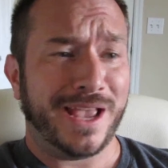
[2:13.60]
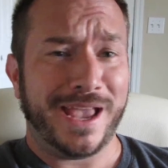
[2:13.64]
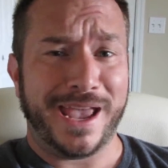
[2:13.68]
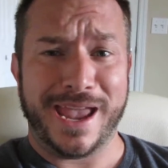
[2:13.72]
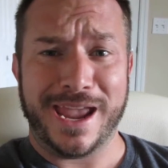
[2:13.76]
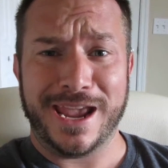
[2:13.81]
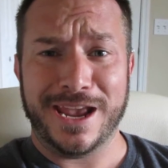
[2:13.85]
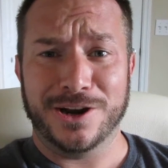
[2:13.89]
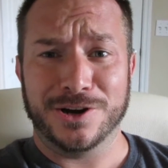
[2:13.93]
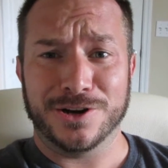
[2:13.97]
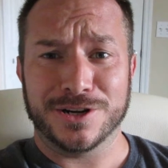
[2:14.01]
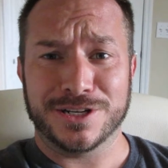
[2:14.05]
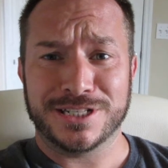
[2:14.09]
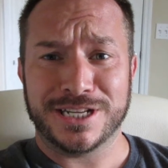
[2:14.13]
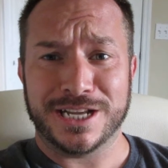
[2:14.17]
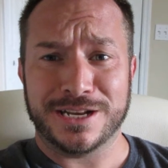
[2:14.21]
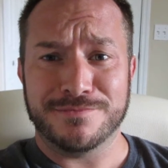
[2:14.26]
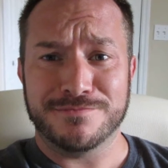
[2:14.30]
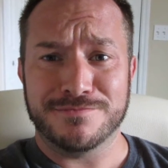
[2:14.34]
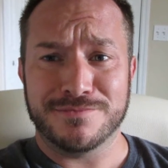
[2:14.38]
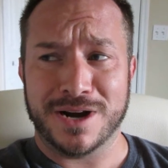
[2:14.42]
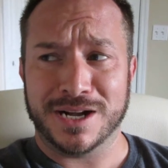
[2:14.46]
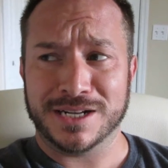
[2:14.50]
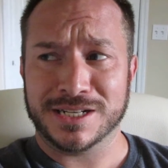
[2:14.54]
8 or
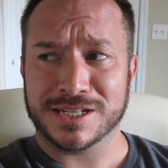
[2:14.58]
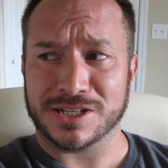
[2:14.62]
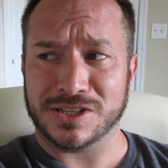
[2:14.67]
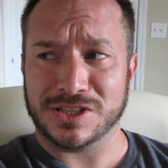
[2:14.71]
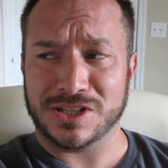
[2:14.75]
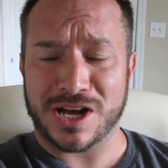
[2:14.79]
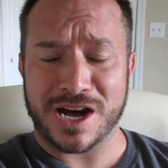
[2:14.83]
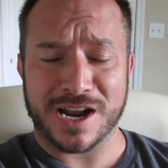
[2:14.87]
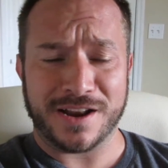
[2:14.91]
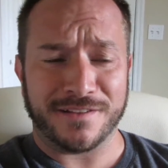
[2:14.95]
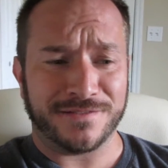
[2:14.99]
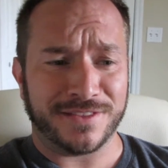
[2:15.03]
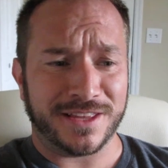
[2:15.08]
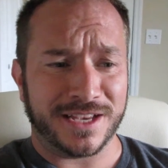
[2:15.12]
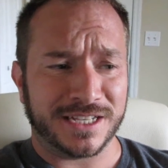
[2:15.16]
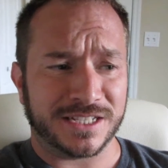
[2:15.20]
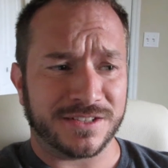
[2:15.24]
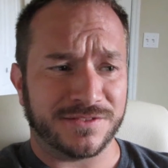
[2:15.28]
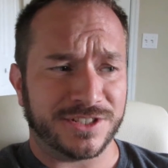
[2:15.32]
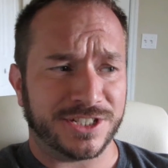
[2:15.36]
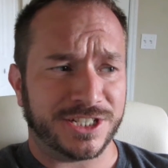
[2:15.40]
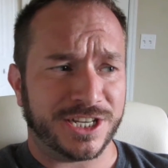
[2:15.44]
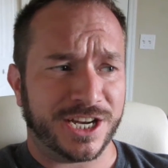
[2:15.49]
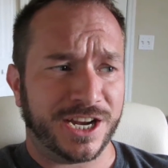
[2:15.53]
10 months, a lot of things
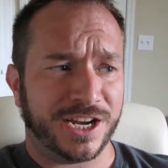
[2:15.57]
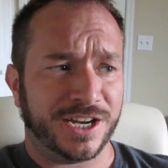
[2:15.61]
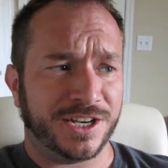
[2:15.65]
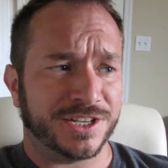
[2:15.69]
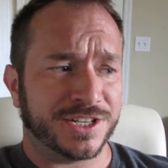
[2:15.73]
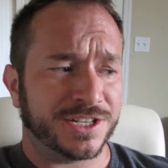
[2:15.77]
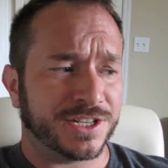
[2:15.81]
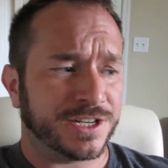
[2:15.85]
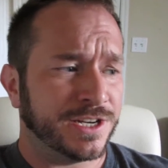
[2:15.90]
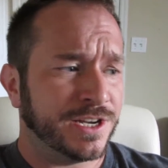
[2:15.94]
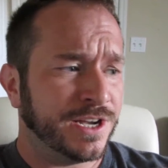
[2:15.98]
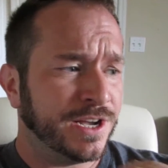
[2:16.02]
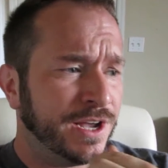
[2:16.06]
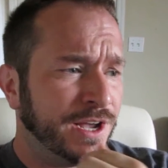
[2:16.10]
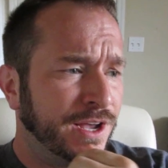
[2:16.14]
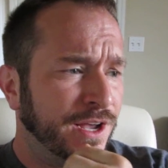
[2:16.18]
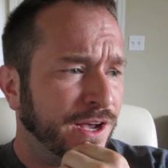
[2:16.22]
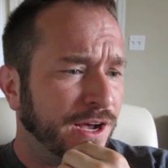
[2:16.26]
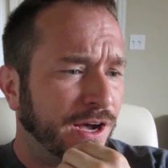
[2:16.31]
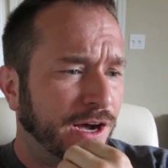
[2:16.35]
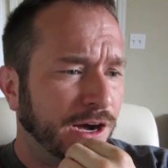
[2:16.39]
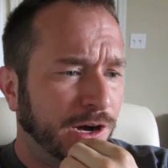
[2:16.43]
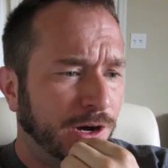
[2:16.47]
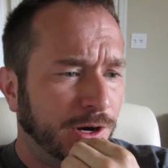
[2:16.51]
have changed.
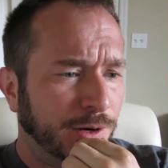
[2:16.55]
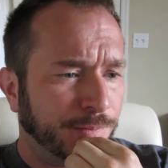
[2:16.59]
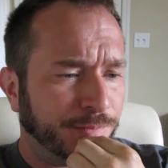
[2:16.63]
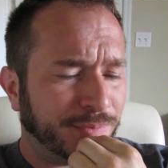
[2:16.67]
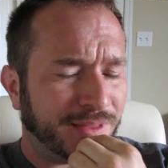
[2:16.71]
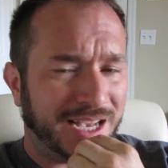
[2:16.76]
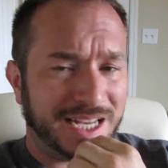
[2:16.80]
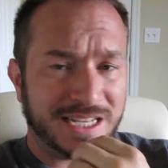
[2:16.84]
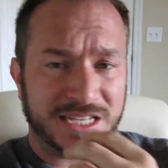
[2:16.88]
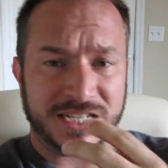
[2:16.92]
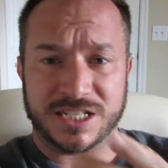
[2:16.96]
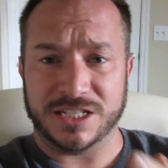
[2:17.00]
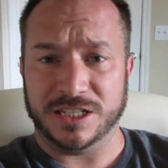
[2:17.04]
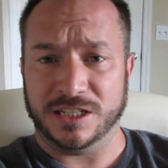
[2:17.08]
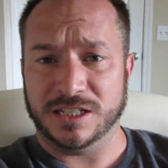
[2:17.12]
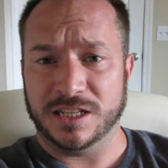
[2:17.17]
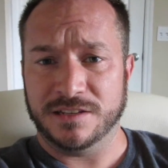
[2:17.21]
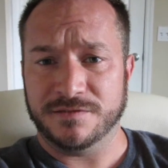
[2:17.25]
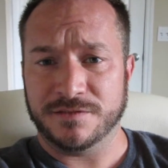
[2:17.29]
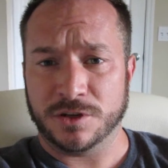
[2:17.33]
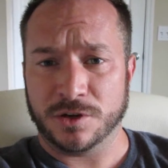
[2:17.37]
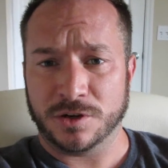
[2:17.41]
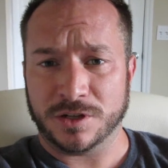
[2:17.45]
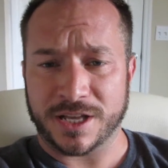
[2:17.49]
I still
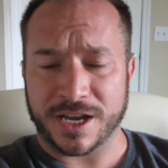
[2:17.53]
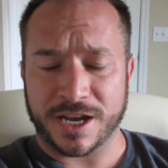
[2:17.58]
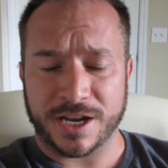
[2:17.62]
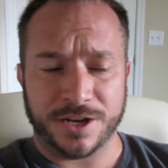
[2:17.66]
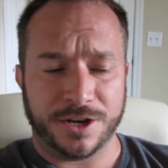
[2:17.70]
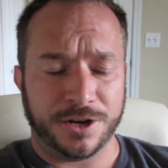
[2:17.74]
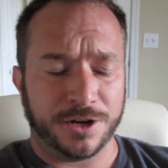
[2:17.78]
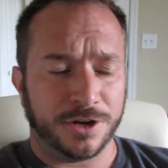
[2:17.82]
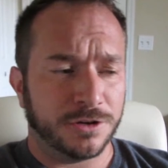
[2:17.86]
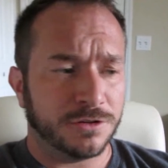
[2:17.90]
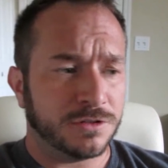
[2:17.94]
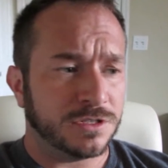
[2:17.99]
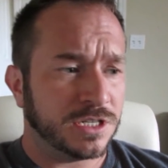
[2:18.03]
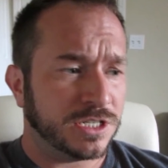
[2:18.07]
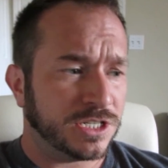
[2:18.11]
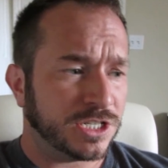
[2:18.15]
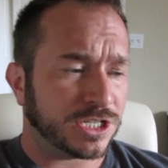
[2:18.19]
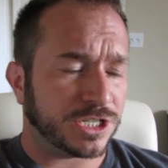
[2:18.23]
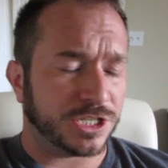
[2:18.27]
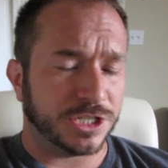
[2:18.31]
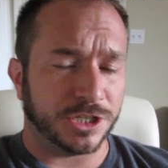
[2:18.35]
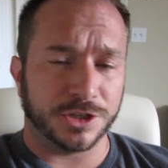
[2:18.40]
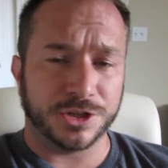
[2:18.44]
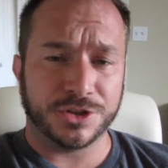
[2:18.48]
live in Orlando,
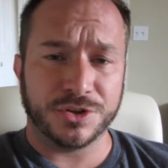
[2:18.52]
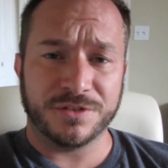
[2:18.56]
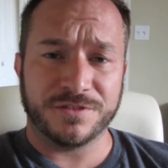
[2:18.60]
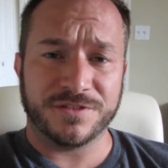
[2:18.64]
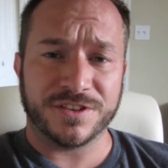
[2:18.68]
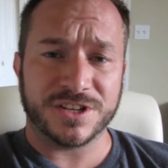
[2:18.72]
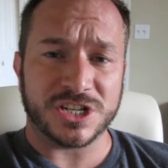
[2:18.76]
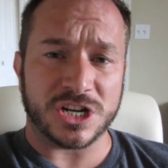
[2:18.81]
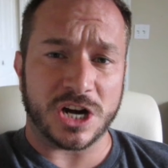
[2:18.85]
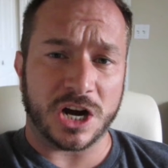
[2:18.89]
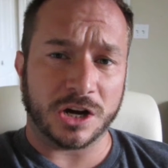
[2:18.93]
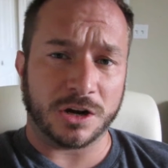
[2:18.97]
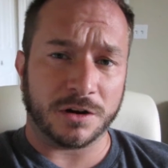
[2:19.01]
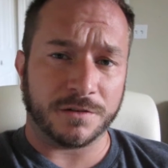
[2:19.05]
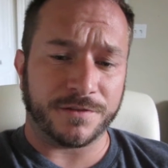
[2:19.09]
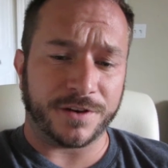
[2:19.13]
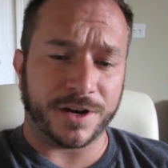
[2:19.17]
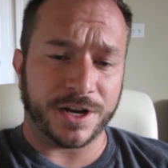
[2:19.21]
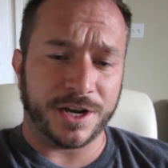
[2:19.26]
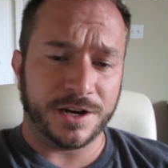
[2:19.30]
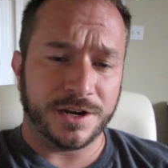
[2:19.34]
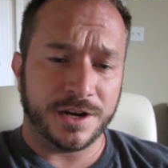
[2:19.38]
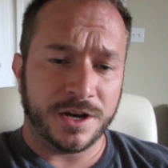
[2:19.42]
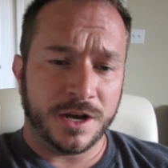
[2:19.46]
still do
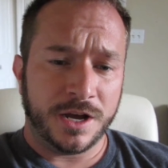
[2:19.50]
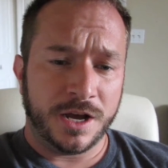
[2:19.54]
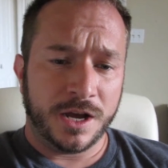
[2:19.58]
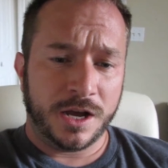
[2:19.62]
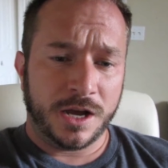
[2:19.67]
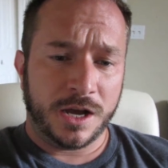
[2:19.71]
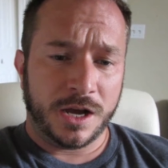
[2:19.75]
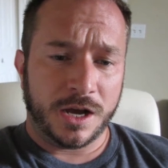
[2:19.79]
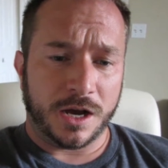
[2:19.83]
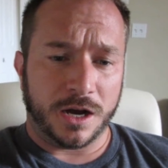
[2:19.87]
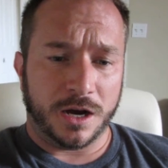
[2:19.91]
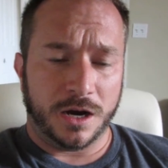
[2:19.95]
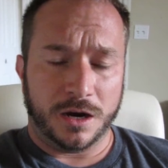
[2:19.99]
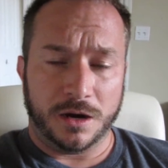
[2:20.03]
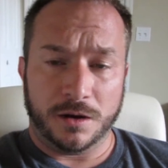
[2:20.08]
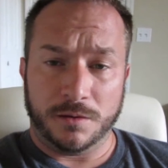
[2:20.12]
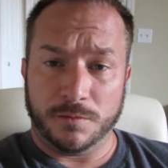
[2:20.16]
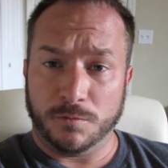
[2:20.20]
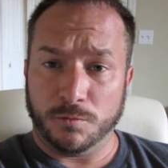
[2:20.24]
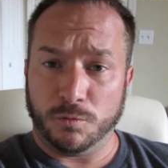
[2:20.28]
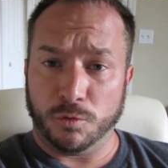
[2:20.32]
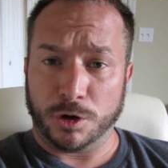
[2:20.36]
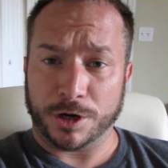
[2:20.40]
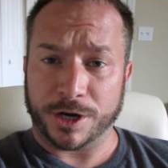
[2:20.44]
photography,
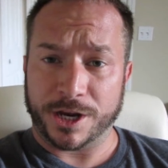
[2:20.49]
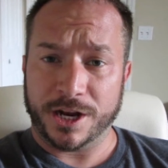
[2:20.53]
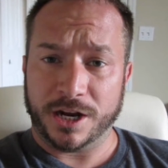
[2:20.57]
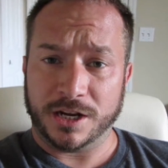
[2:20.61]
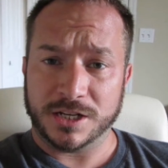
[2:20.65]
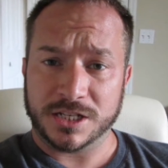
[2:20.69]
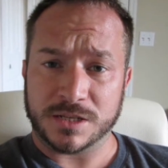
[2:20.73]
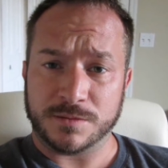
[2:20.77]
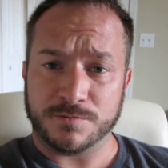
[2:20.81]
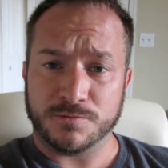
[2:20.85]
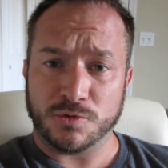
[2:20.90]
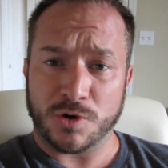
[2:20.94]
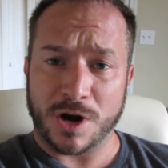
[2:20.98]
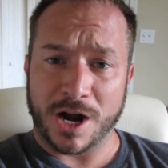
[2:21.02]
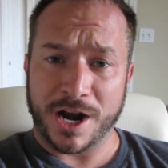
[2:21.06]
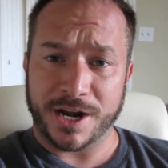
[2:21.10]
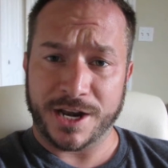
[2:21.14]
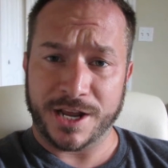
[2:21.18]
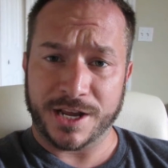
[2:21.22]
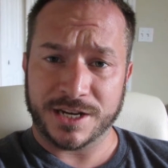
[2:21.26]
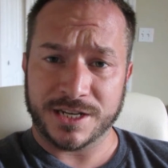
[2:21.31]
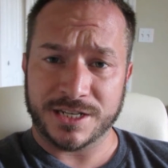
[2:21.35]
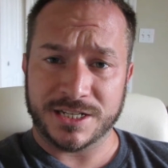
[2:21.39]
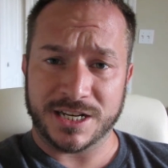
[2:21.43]
working on some
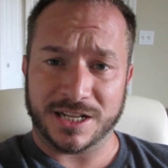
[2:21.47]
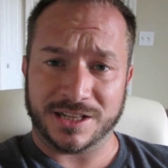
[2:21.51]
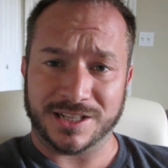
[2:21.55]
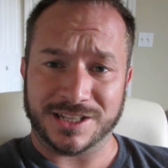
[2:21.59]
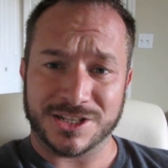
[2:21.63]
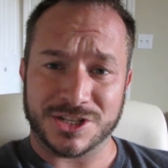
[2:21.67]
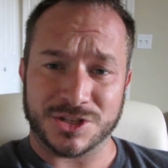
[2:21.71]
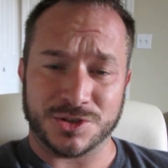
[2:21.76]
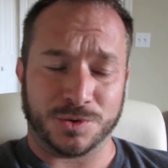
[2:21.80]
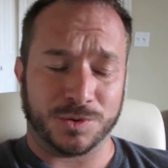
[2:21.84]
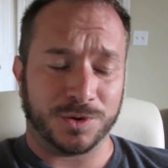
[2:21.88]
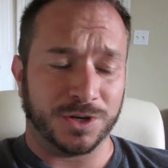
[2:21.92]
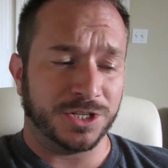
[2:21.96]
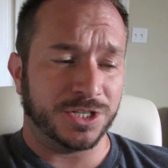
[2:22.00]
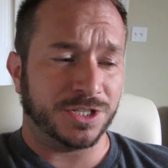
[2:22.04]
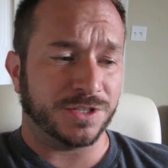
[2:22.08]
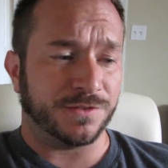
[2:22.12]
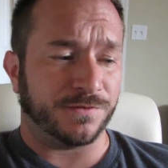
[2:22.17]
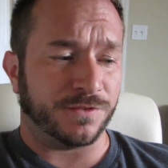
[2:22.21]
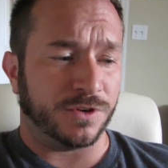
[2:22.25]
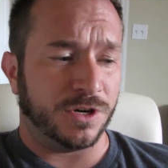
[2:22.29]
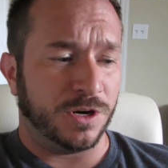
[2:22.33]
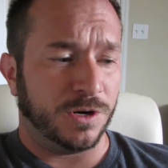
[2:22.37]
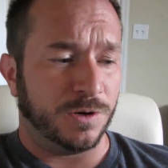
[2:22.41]
writing, telling stories
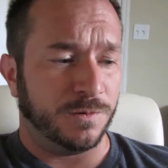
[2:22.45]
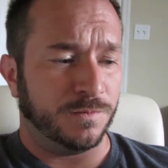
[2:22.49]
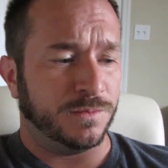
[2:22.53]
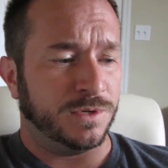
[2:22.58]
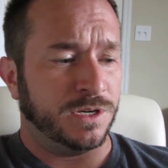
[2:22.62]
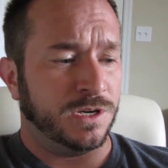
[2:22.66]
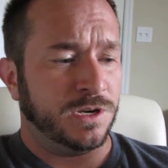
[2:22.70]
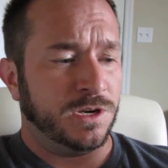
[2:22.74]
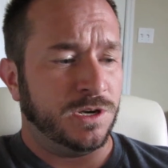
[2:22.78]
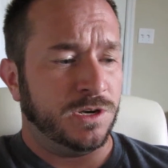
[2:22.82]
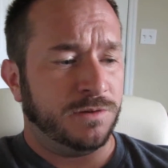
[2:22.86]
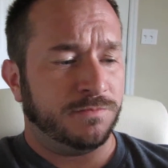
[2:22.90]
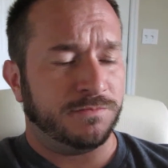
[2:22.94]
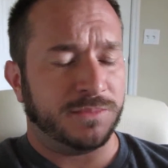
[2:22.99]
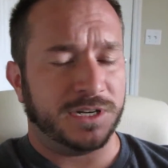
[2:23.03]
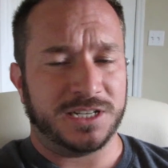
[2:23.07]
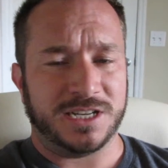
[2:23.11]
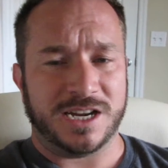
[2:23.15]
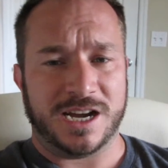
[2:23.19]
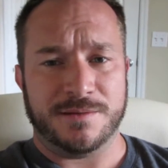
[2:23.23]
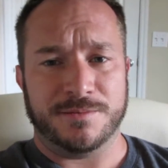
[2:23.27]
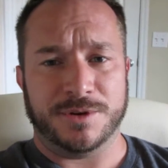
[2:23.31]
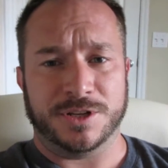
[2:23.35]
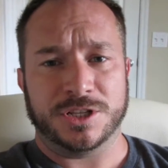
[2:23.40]
from my
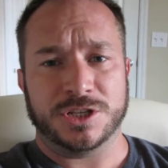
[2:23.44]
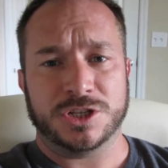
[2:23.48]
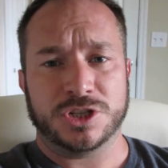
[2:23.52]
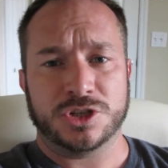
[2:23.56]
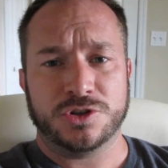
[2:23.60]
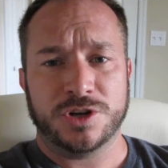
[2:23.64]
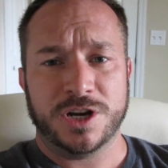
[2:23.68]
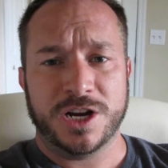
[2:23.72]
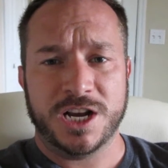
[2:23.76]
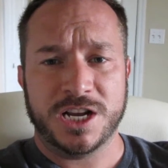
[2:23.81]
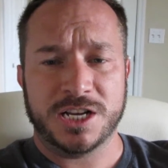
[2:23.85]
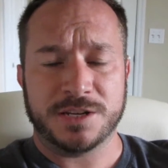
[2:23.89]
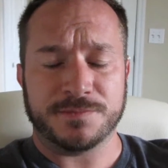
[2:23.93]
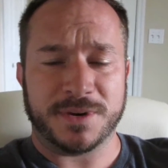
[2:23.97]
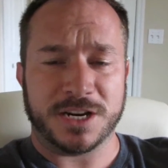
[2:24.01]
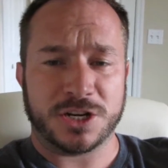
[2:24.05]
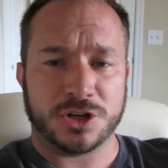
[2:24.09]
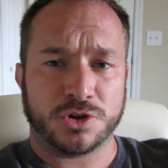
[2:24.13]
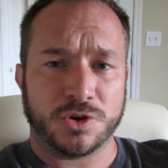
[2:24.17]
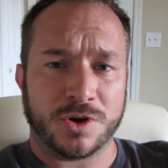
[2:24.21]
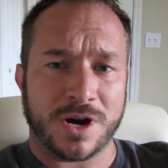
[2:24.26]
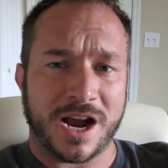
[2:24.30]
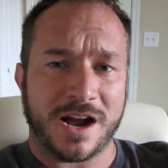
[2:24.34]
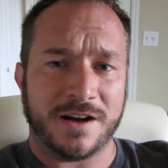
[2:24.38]
time on the streets, my
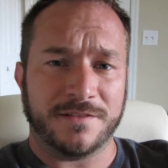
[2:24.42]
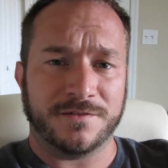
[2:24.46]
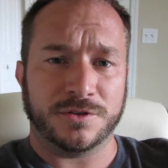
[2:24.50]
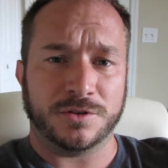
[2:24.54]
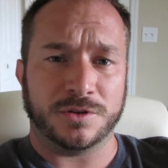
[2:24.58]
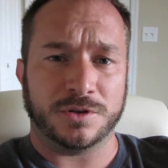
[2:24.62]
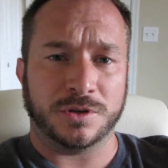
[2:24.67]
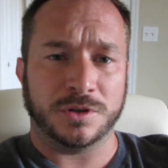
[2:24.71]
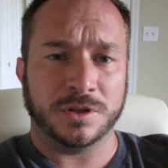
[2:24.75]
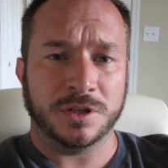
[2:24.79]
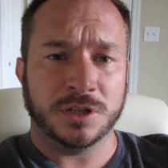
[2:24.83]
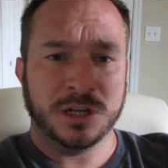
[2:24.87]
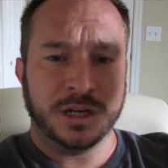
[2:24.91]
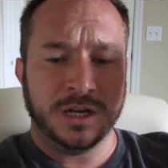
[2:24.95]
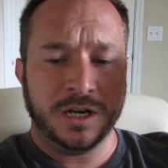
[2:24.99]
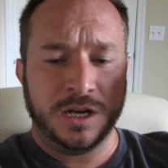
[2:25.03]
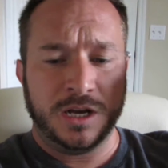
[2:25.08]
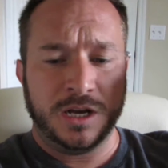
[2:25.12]
travel,